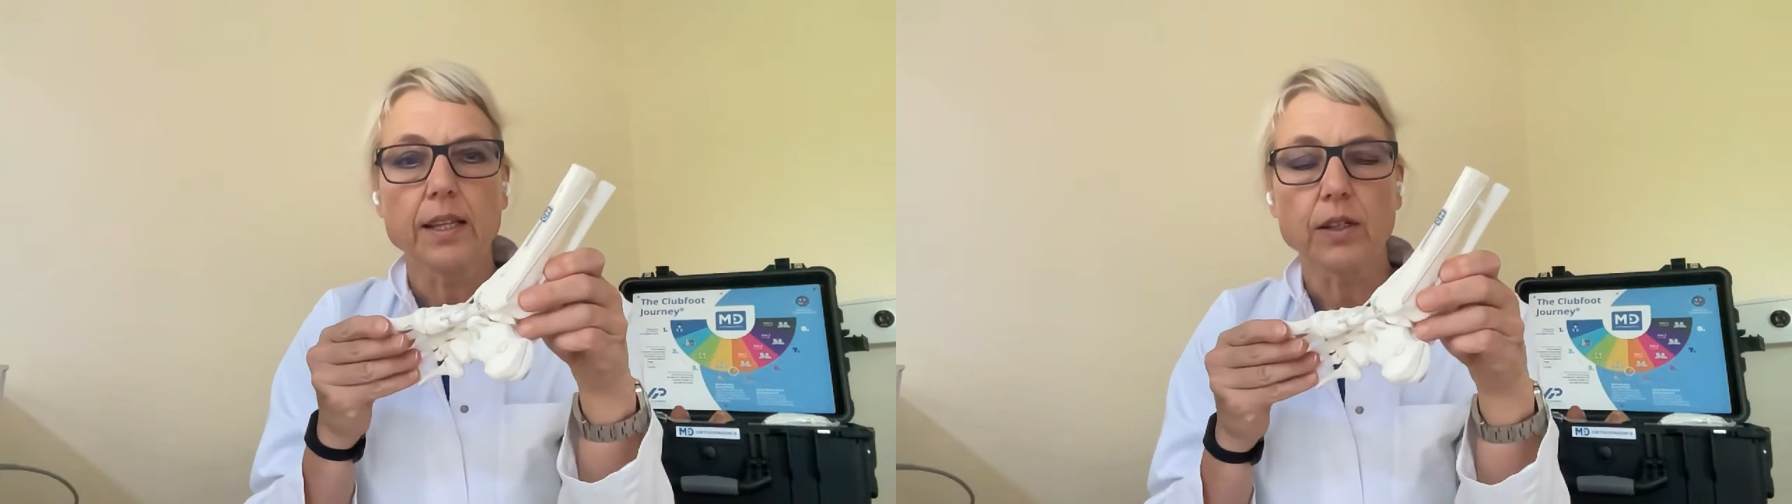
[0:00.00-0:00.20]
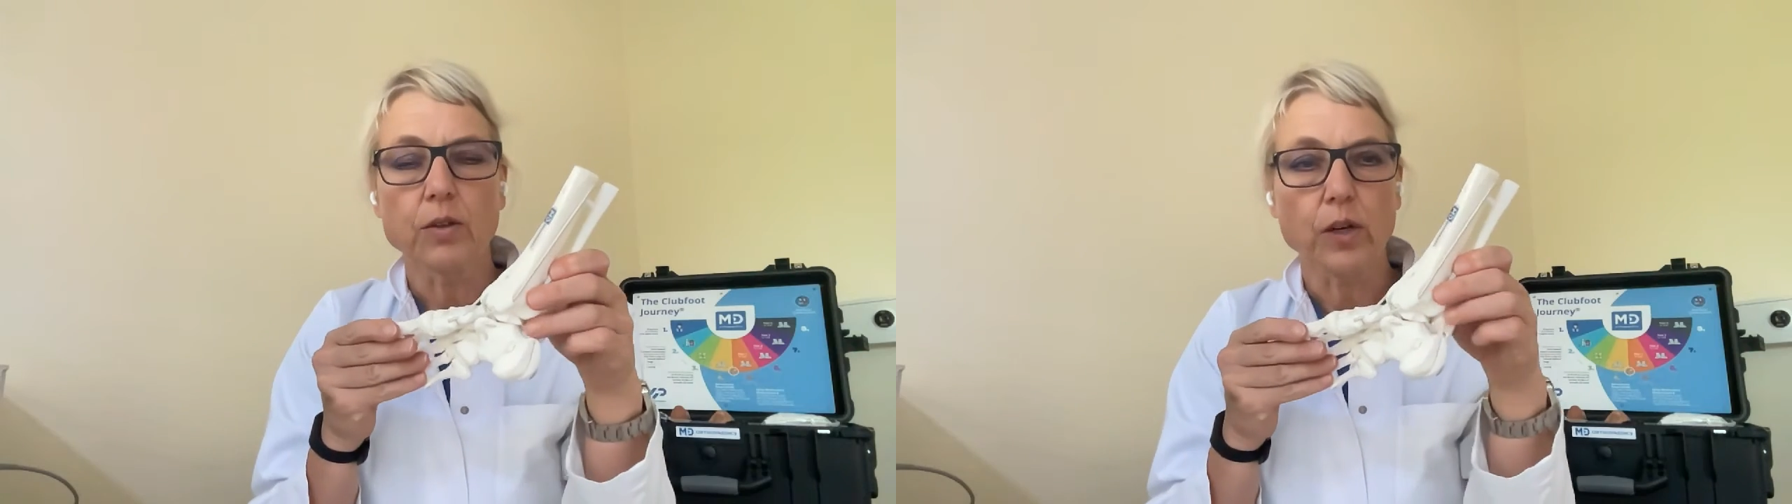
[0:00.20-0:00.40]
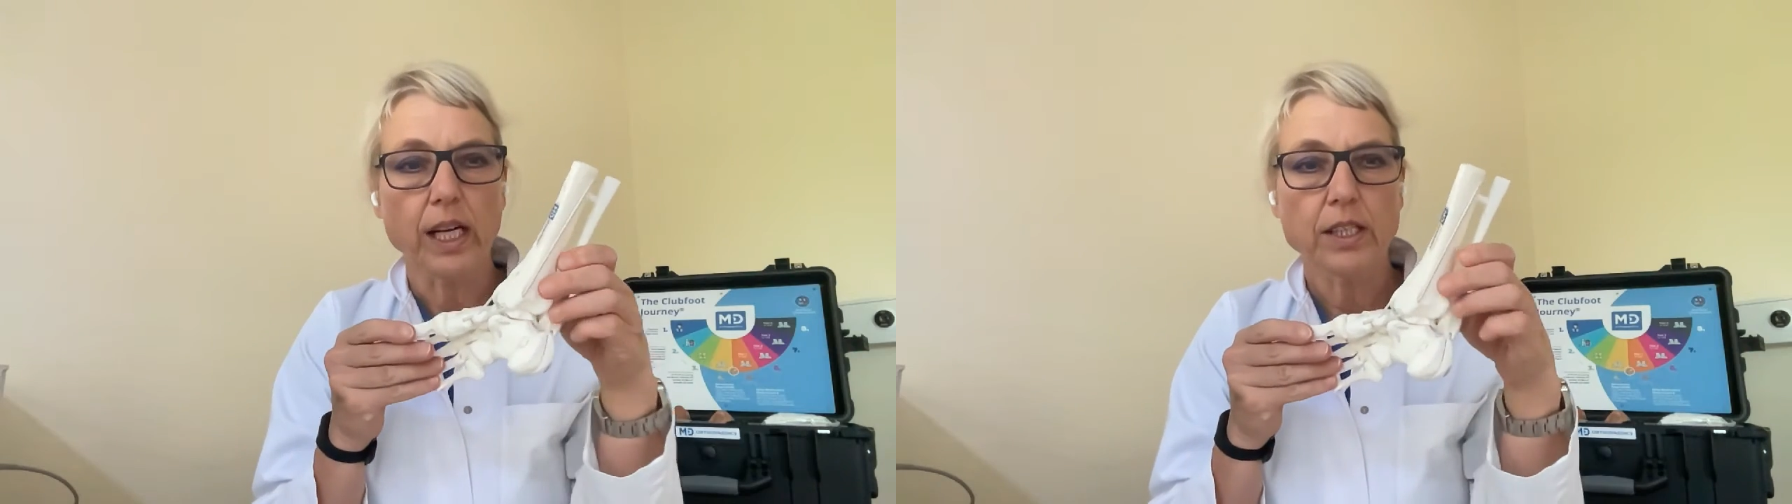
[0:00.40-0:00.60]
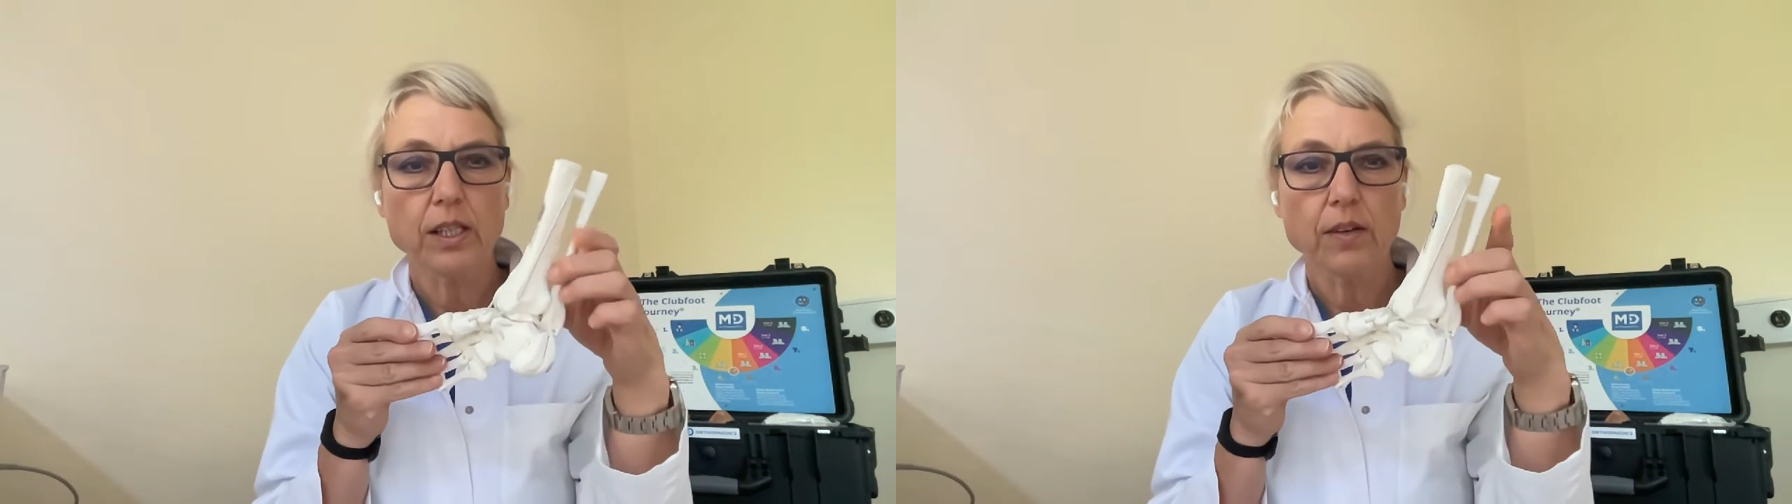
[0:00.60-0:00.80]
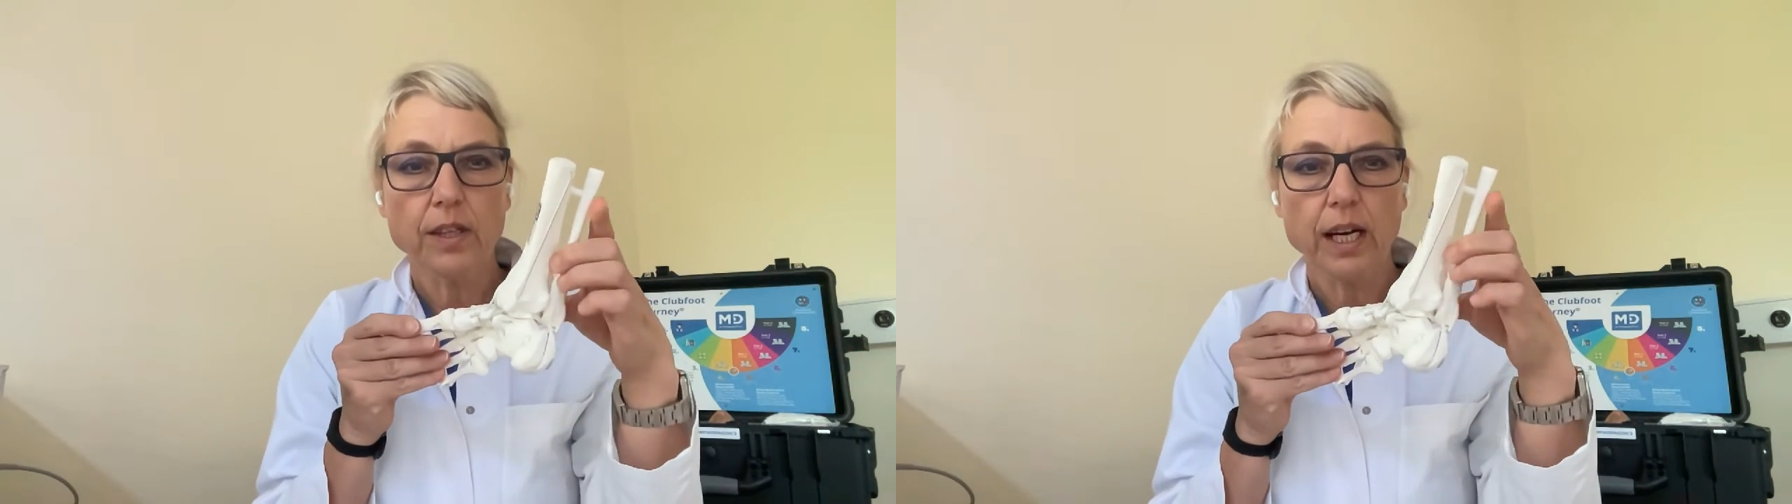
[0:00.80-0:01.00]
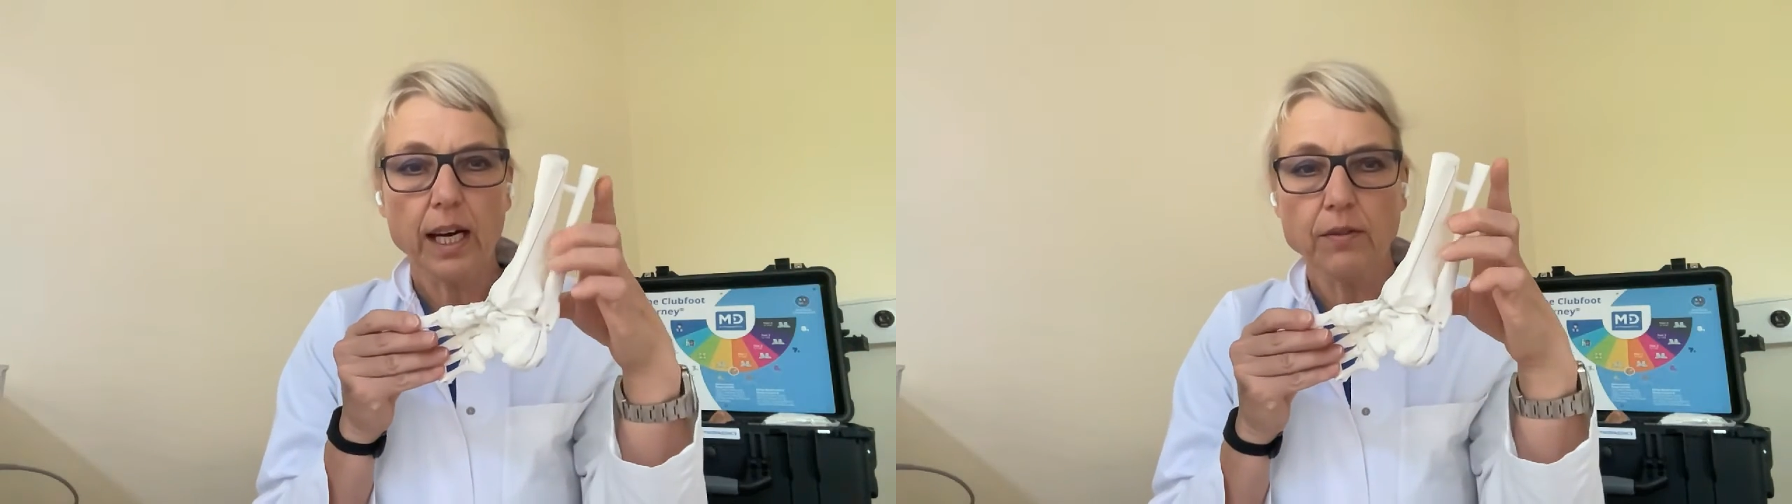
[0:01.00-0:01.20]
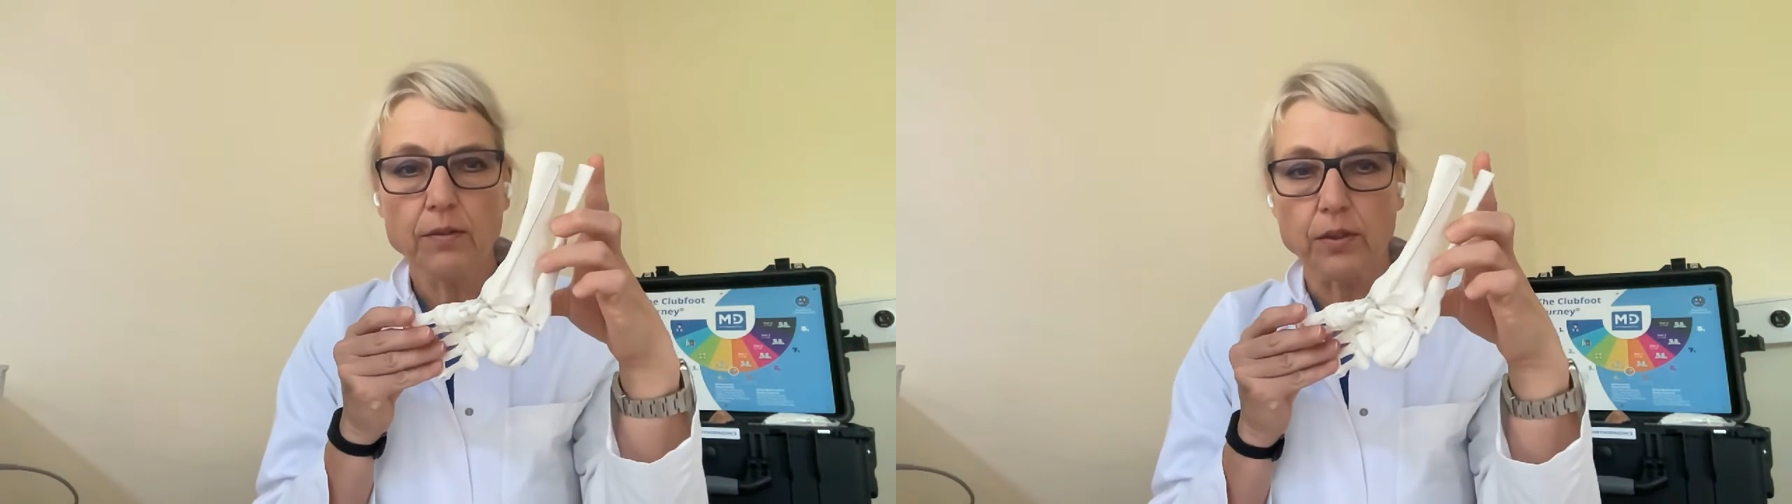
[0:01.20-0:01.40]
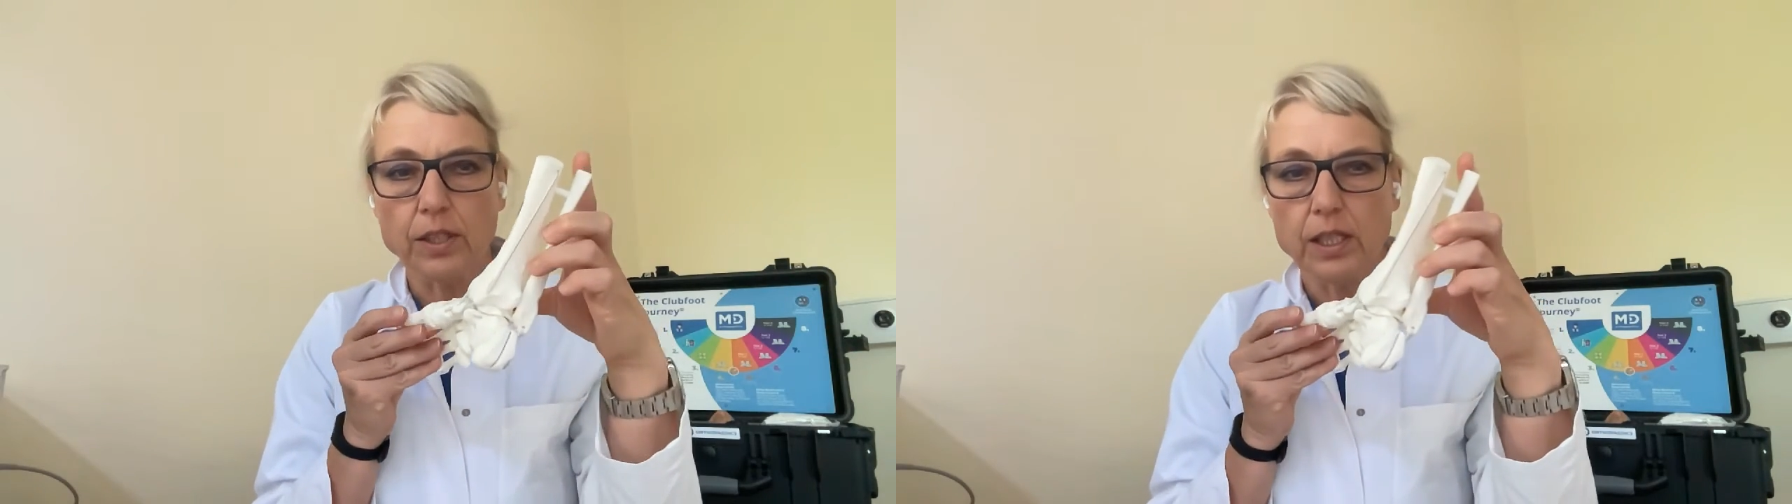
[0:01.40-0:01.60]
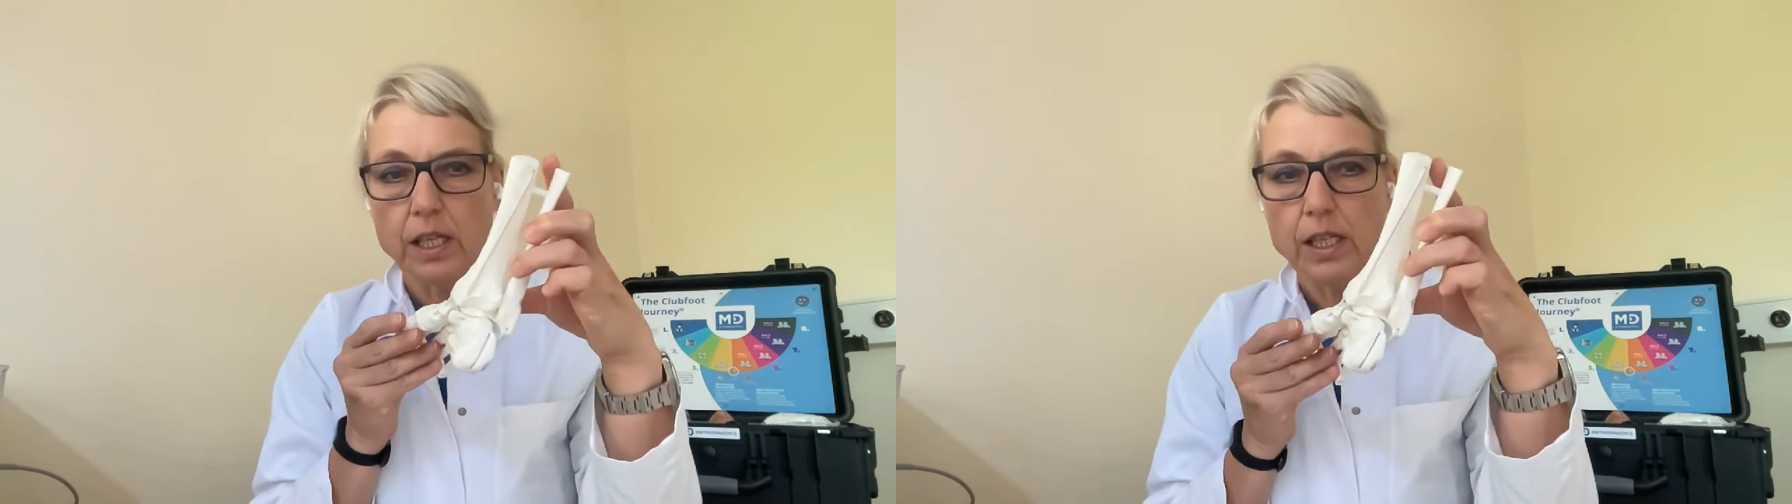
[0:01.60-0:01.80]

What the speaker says: the correction of the hindfoot.